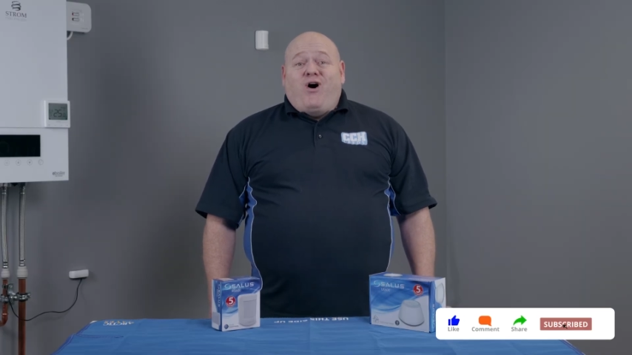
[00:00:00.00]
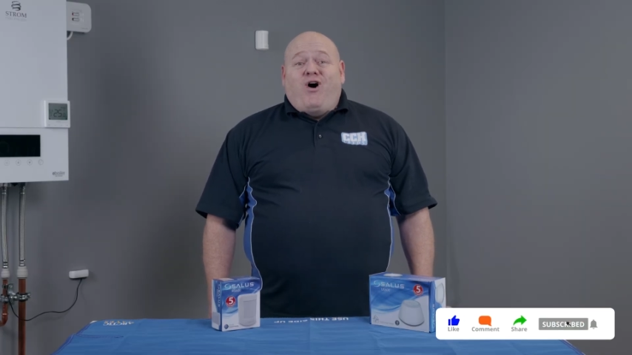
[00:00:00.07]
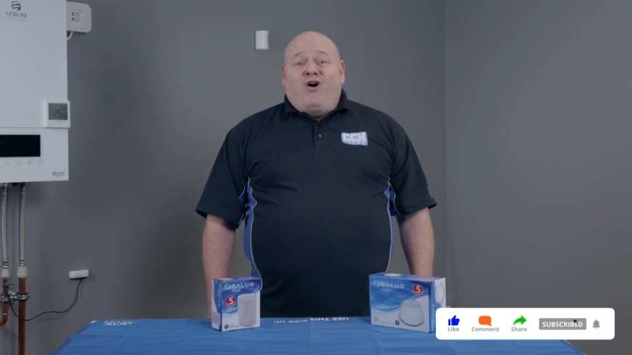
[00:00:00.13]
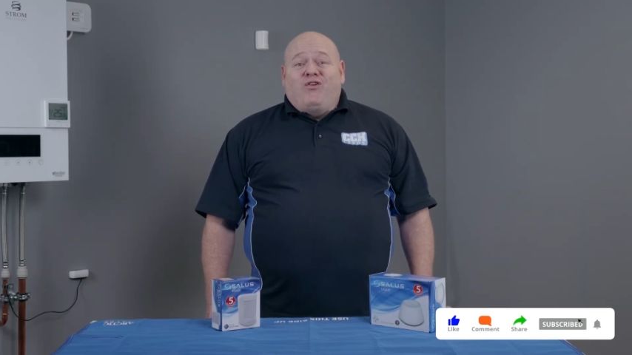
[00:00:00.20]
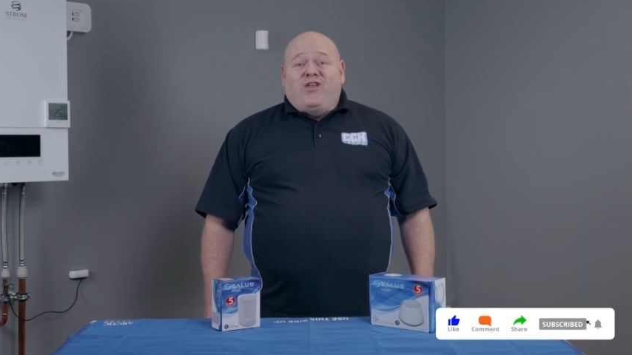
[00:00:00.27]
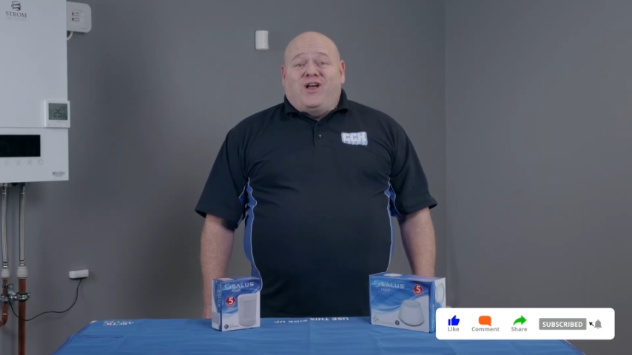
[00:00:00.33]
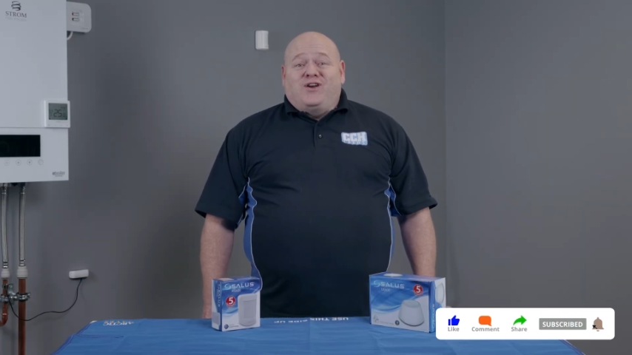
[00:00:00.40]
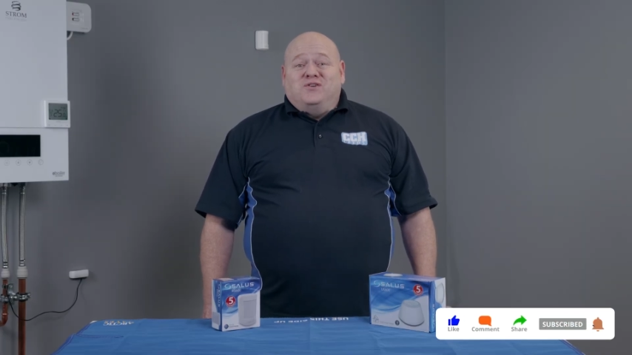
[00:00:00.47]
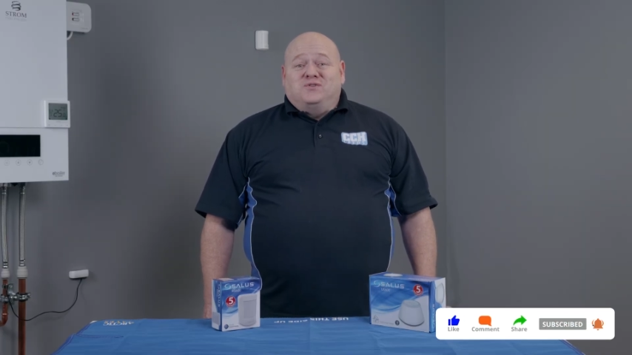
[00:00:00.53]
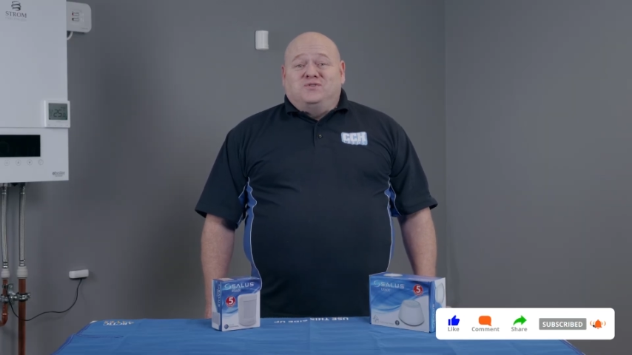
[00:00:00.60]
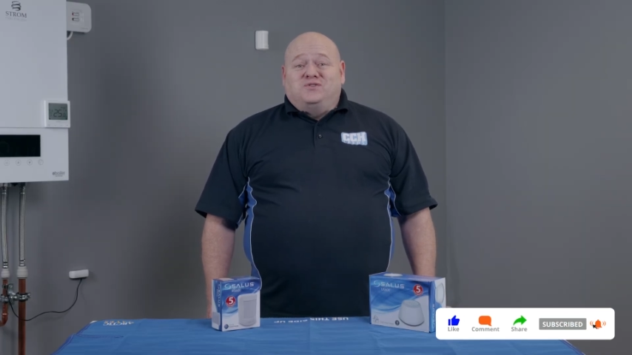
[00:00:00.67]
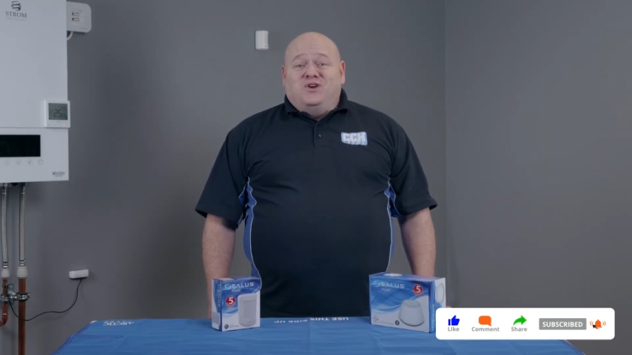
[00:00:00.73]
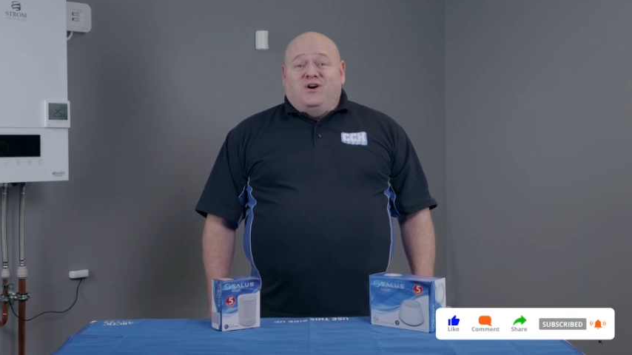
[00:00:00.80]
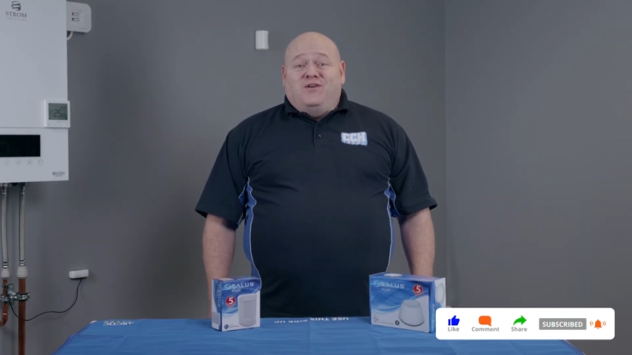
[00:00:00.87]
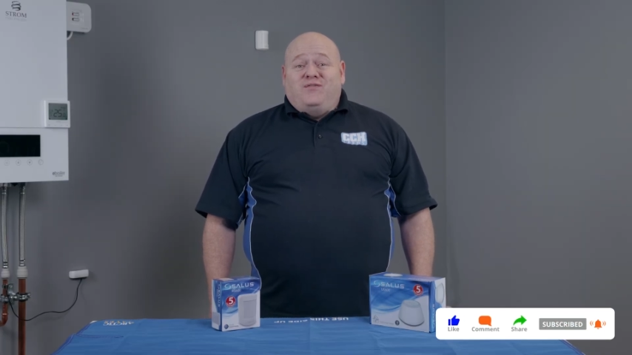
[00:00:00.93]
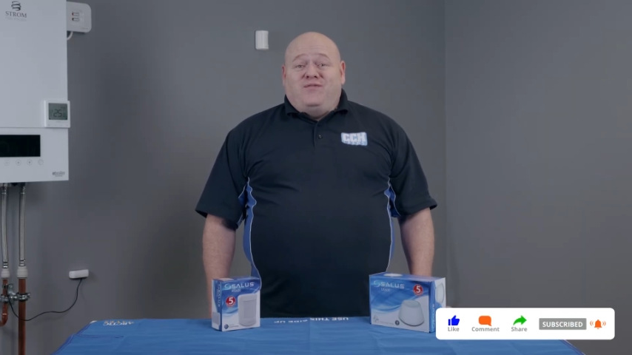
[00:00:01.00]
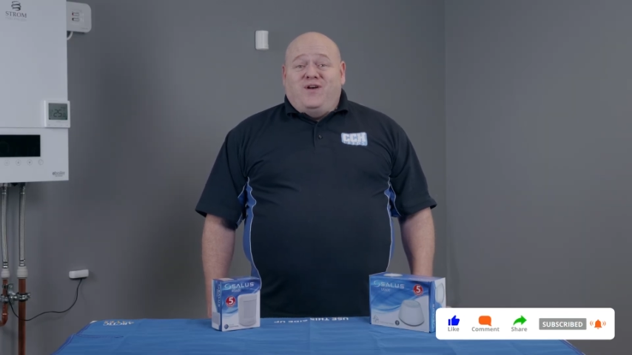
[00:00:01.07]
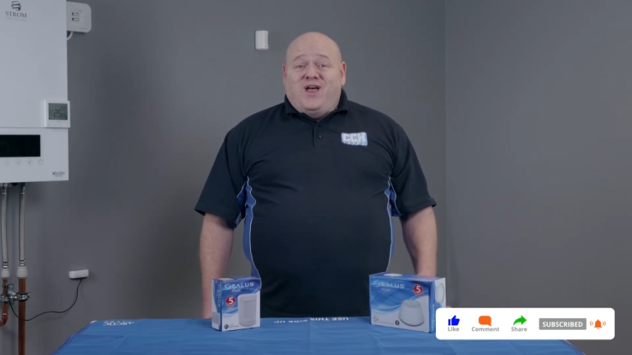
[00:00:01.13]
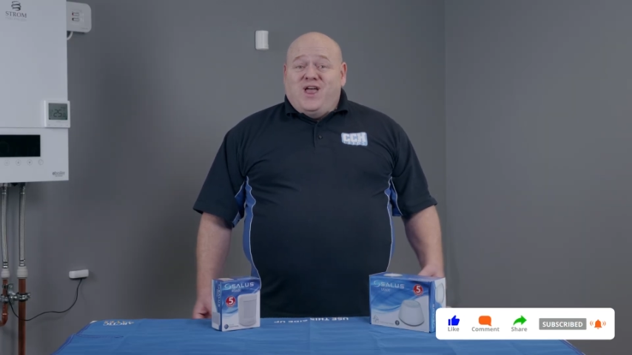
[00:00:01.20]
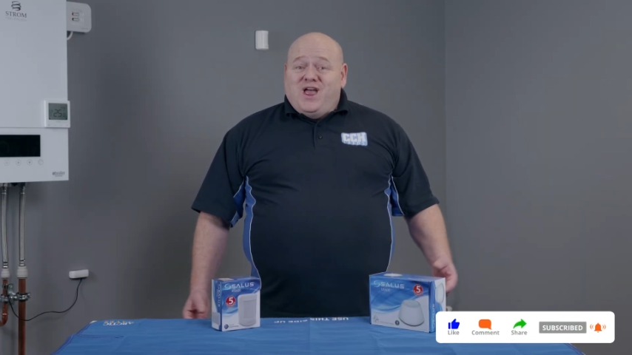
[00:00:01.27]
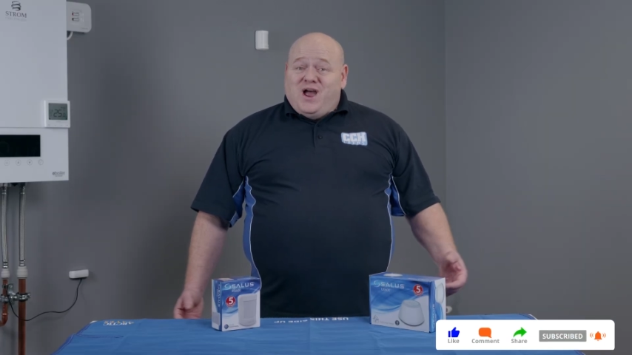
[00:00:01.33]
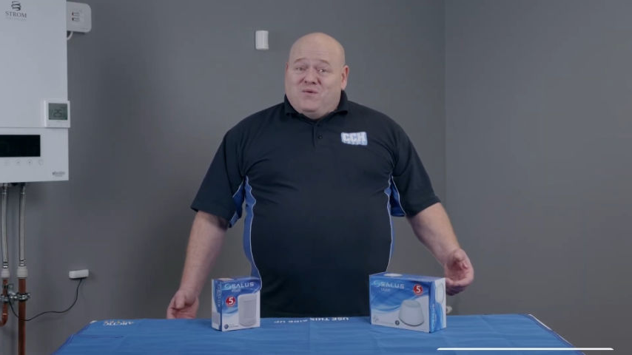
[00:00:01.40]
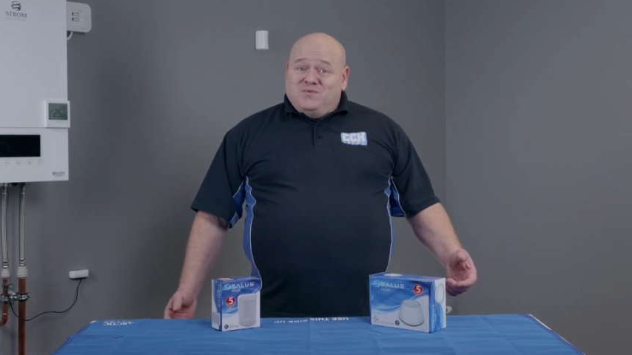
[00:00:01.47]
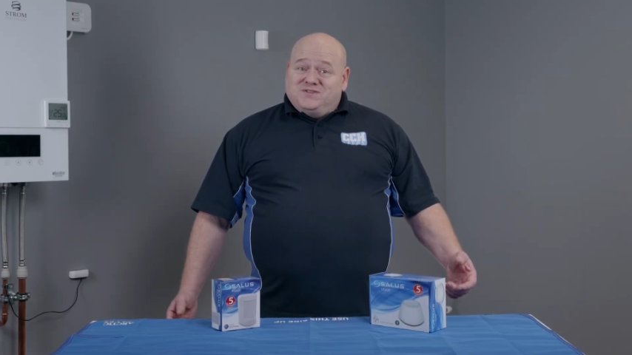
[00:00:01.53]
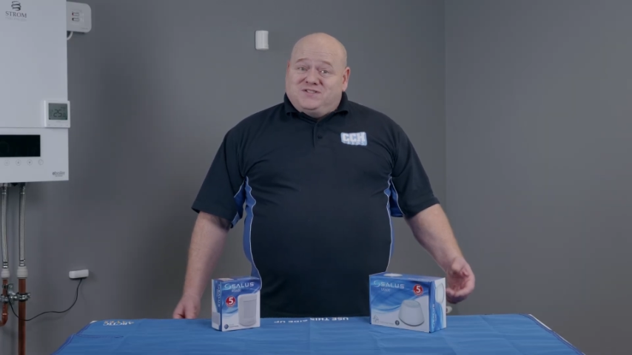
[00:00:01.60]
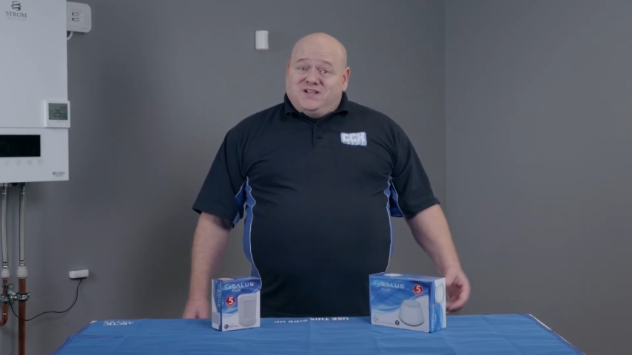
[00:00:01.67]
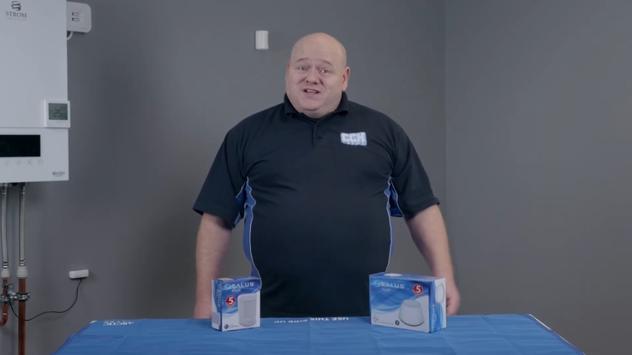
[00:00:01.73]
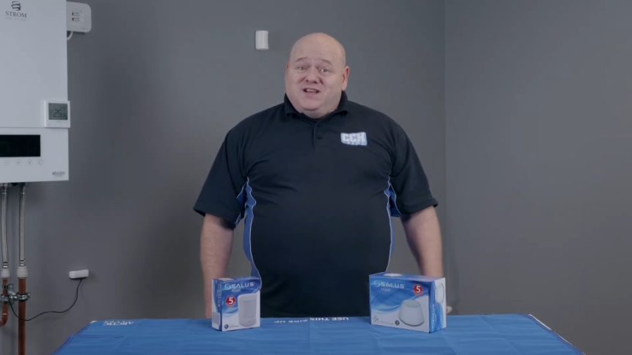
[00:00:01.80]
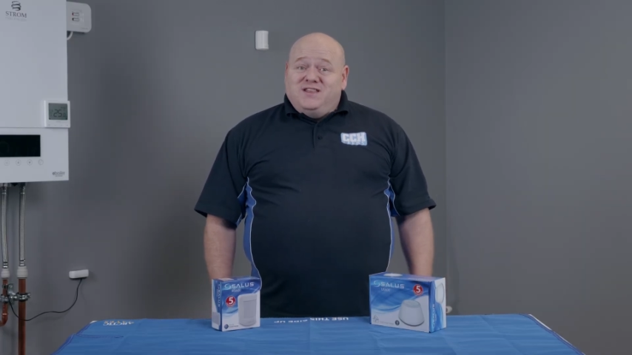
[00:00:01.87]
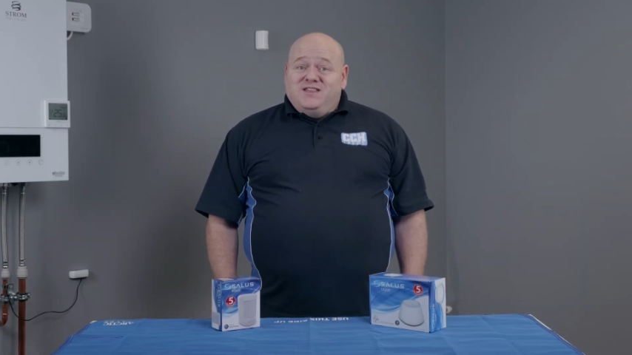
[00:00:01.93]
all that good stuff, and we'll
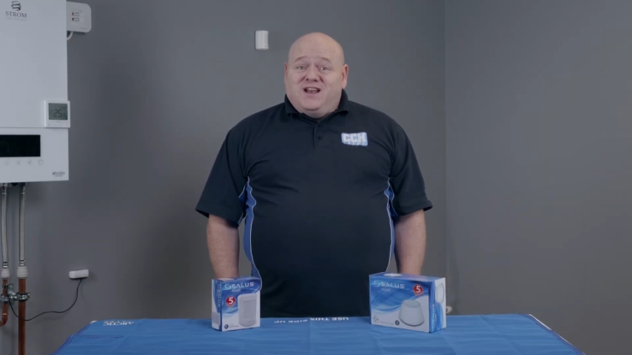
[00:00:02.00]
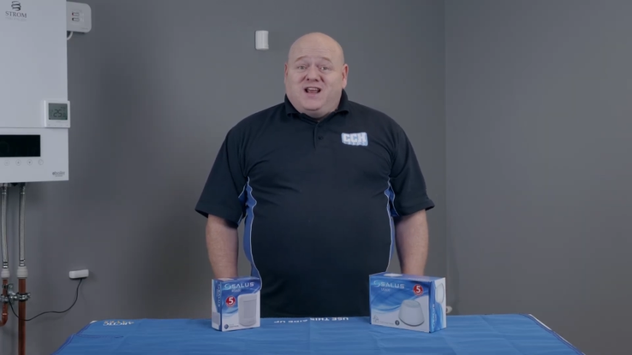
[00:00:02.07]
see you in